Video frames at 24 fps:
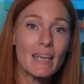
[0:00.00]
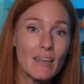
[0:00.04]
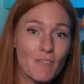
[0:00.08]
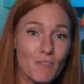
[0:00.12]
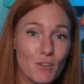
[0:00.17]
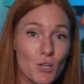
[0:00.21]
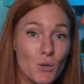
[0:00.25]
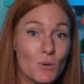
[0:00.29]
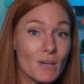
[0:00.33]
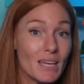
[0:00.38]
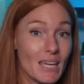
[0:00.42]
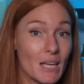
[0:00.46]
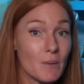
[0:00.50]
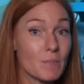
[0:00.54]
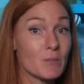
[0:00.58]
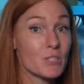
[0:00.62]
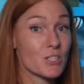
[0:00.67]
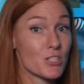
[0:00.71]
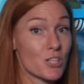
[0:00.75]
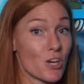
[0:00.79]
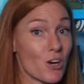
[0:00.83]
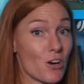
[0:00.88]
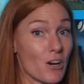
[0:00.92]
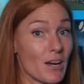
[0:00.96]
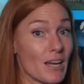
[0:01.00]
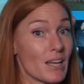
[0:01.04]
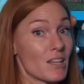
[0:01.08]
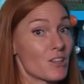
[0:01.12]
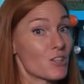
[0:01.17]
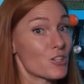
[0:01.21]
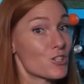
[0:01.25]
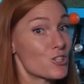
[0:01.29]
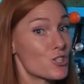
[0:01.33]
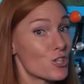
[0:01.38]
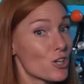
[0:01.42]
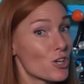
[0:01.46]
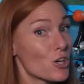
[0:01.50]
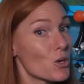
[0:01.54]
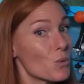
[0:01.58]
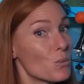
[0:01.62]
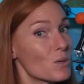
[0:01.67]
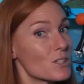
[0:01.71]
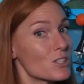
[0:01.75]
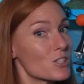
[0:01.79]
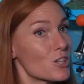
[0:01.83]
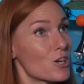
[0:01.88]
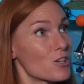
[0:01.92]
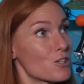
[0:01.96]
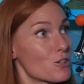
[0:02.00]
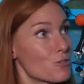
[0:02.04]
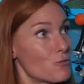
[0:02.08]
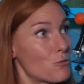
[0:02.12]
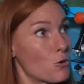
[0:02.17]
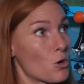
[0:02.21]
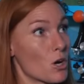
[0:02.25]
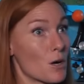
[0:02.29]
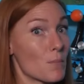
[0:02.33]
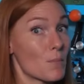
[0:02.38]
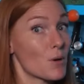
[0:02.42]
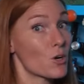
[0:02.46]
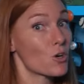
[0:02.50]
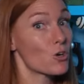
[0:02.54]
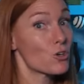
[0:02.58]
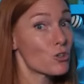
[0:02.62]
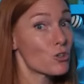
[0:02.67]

if you keep stirring, the sugar will start to form